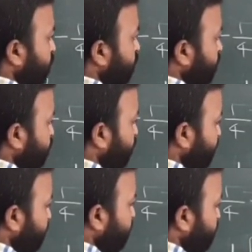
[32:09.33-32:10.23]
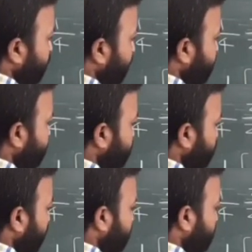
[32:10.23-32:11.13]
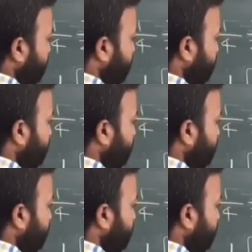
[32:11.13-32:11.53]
z by z minus 1.